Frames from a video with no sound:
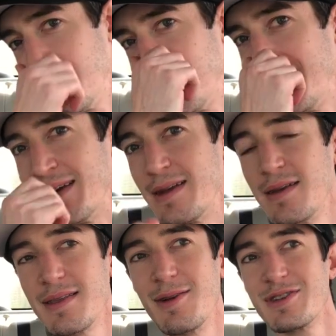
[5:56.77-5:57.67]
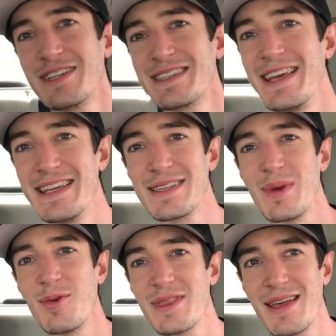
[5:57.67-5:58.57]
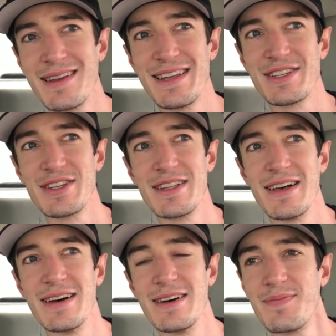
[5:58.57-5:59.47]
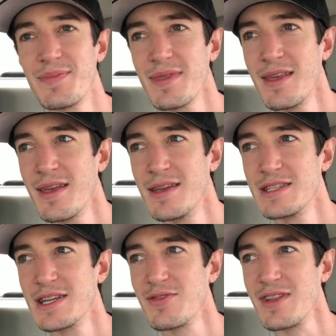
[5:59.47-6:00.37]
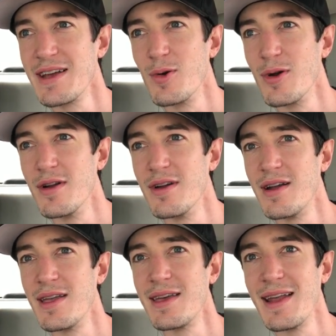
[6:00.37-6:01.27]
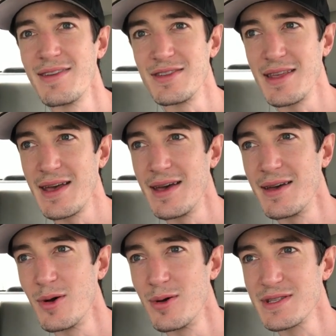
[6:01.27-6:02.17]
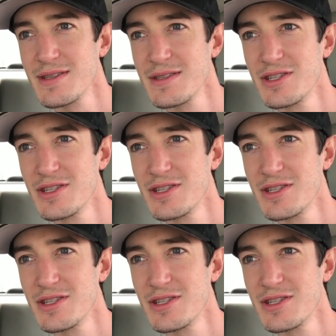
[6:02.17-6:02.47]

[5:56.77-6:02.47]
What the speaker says: Man, they were just teasing me with that initial Chick-fil-A order, and then after that, what was